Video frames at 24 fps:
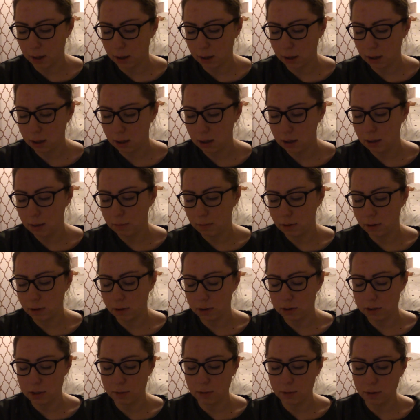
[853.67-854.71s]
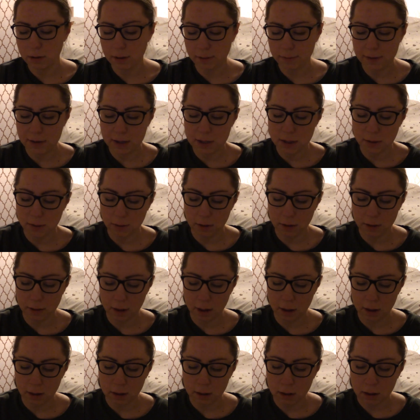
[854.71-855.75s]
I'm going to do another video on that,